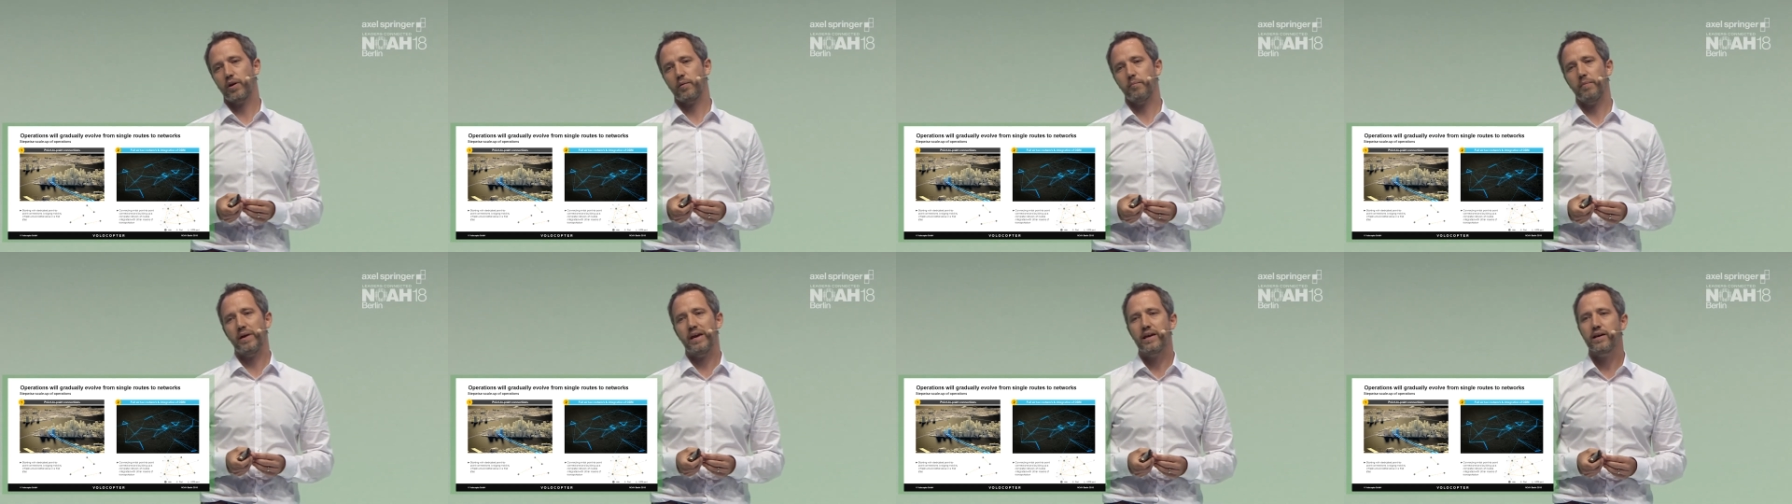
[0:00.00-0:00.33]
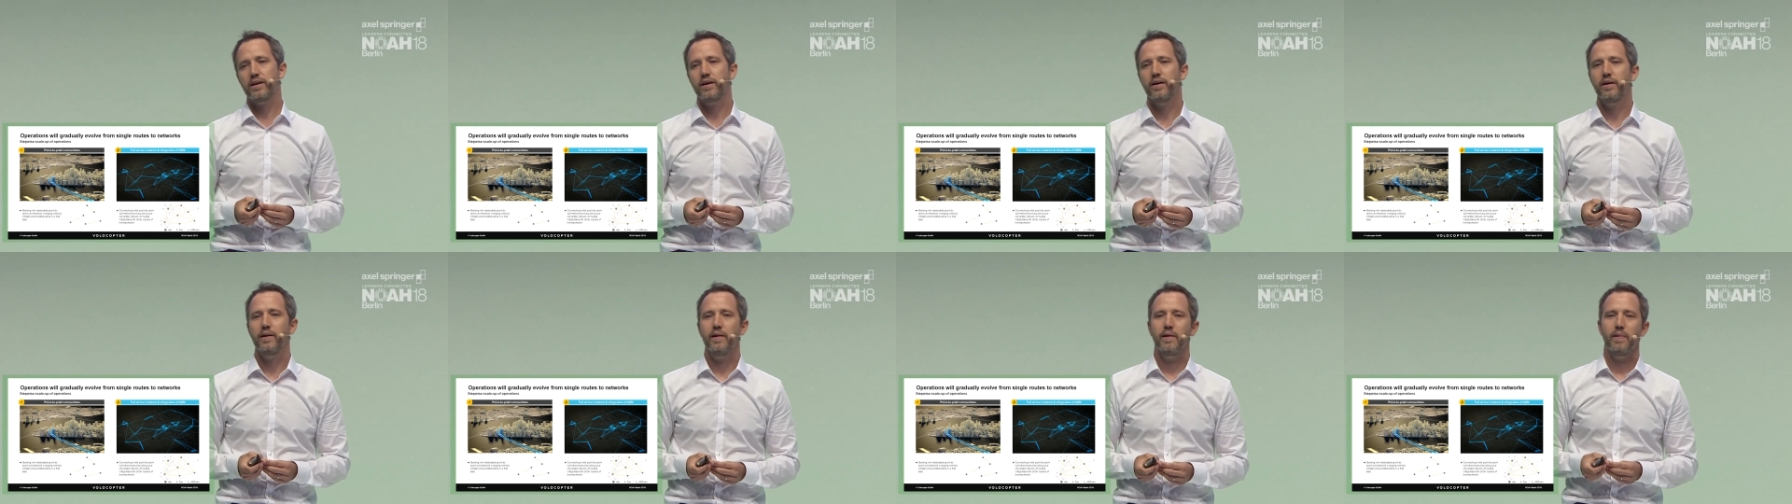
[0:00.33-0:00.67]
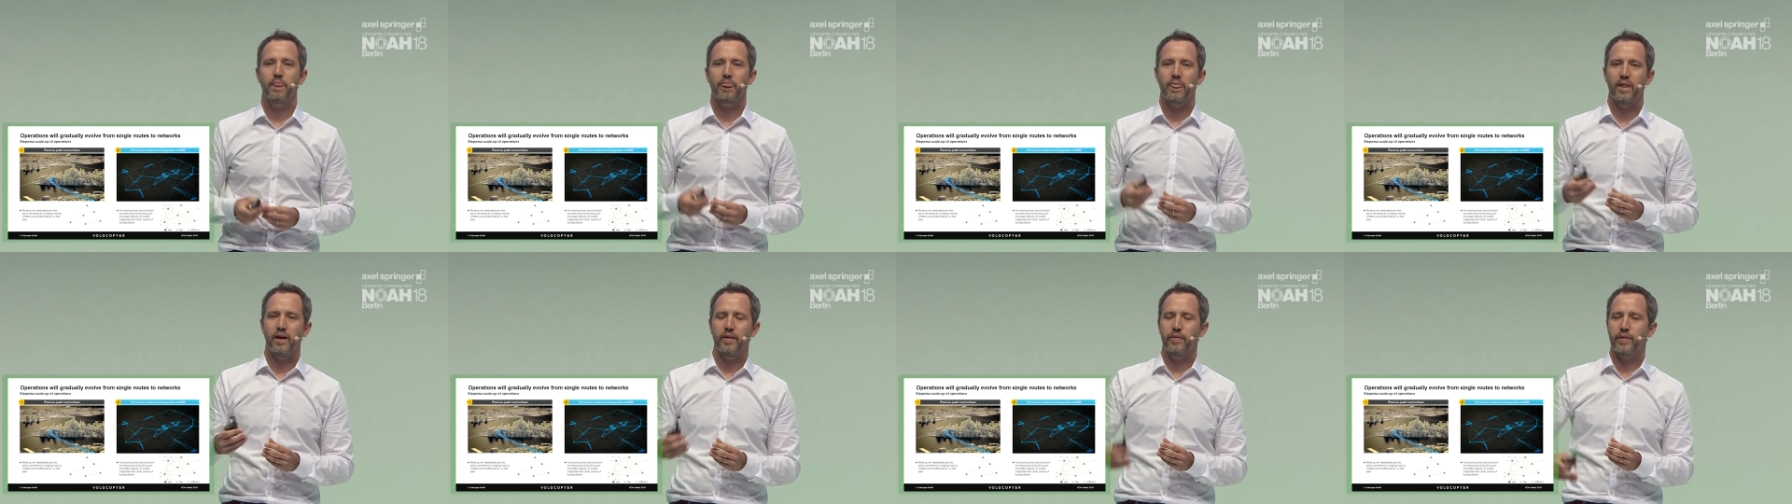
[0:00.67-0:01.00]
to make.
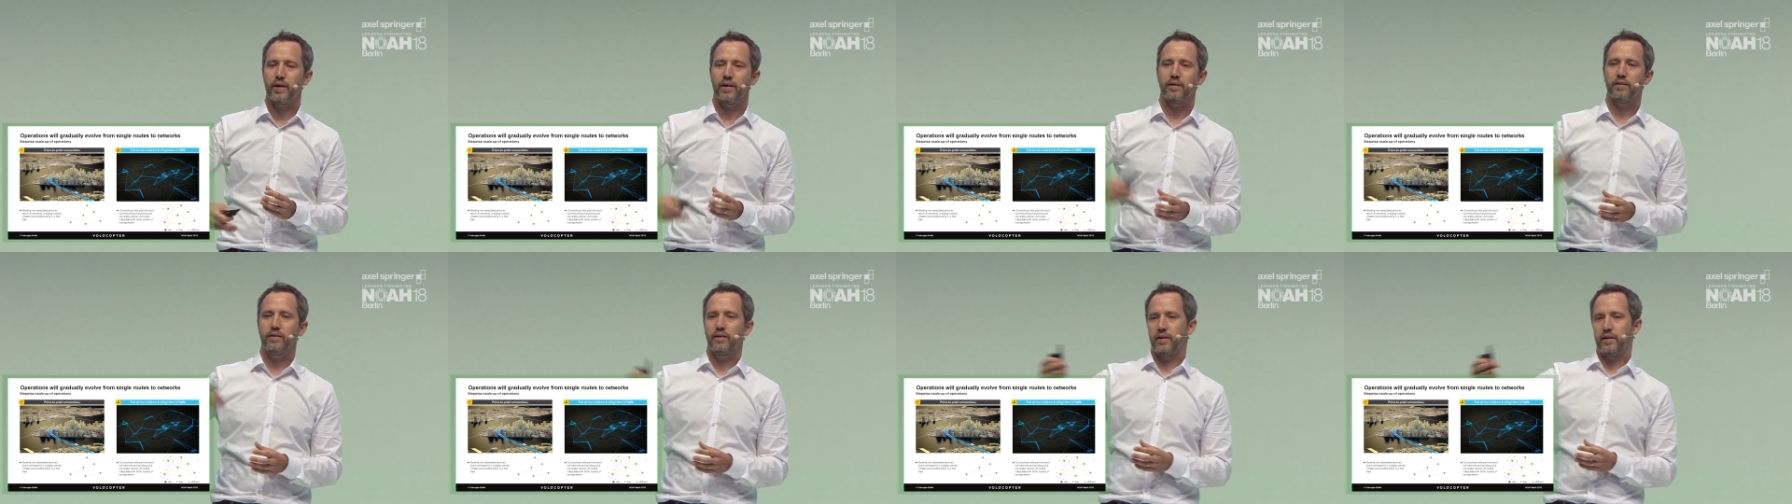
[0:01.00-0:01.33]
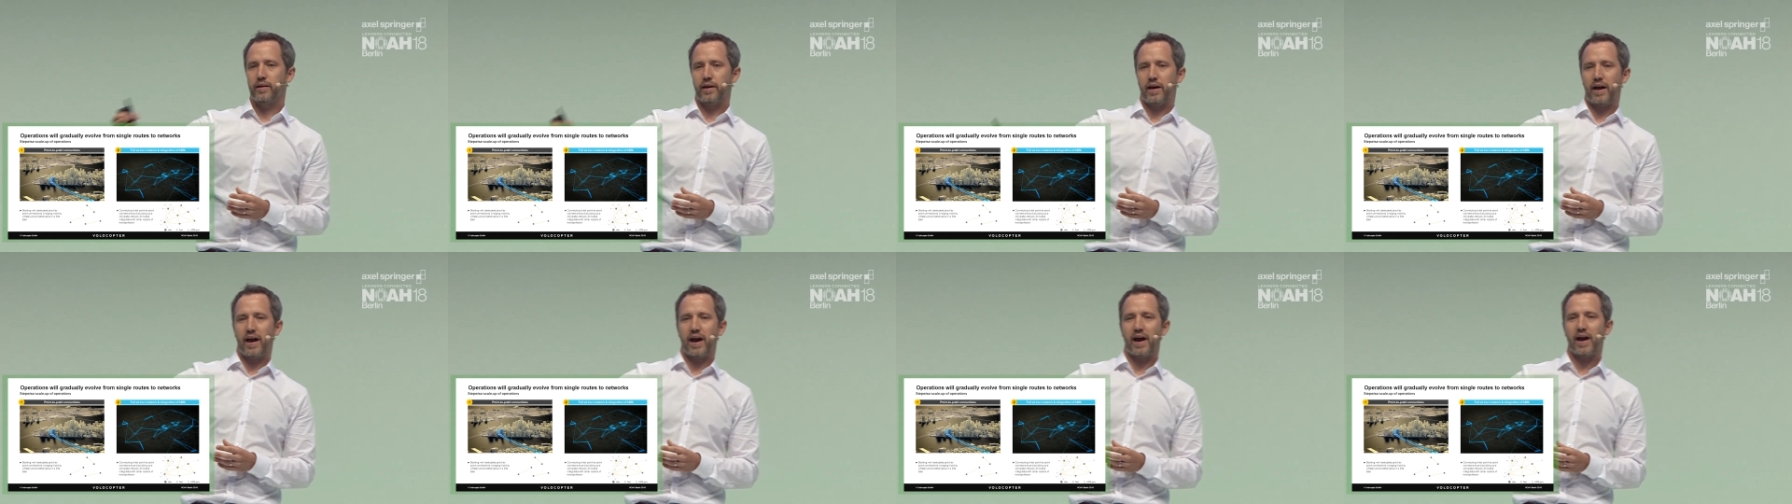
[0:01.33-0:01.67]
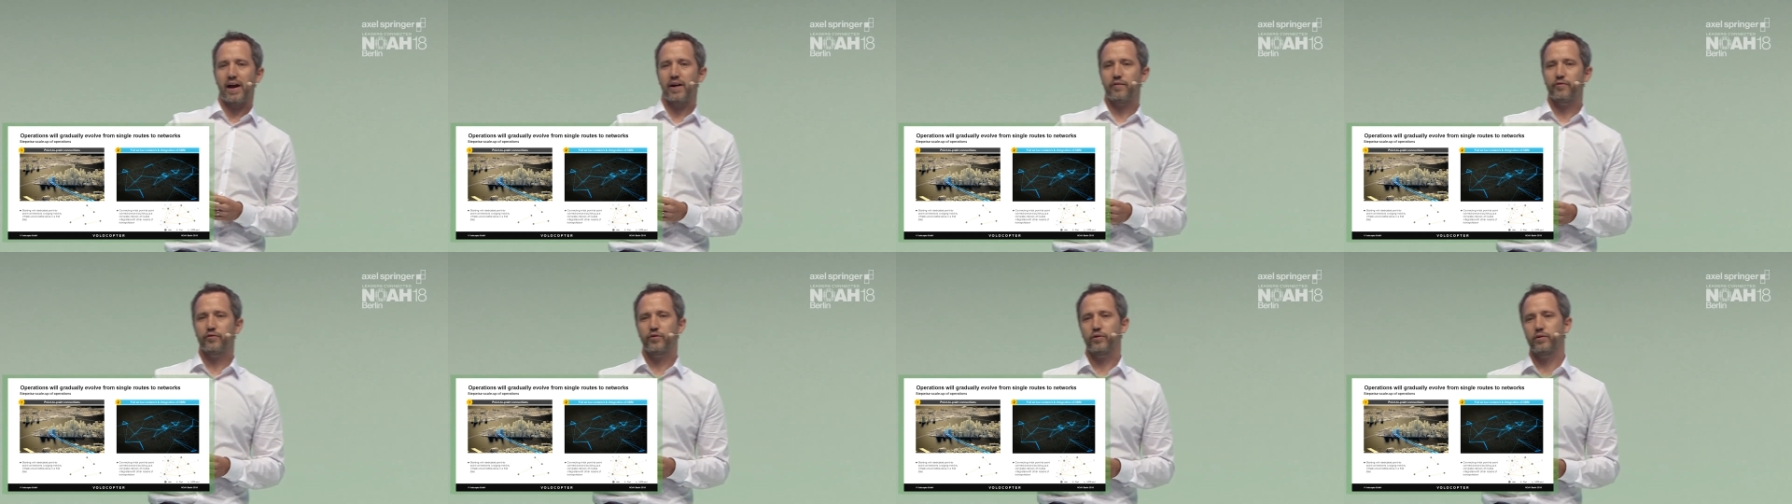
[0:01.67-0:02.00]
And then
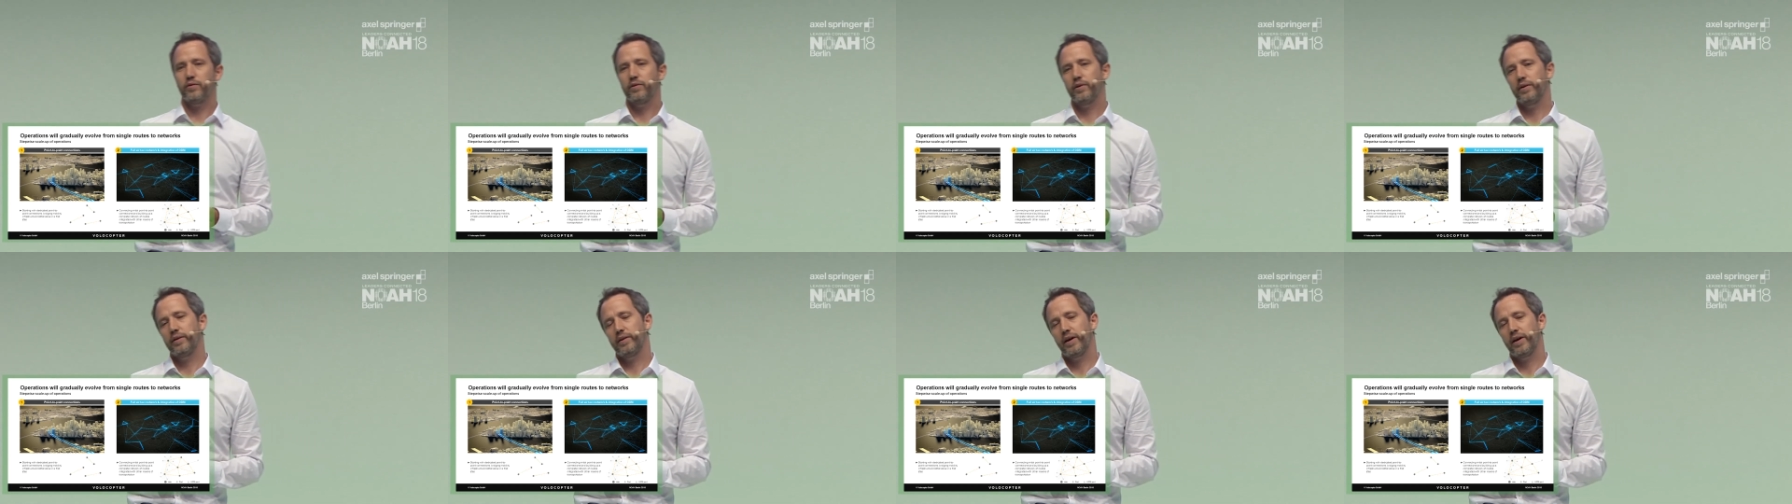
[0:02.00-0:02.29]
after it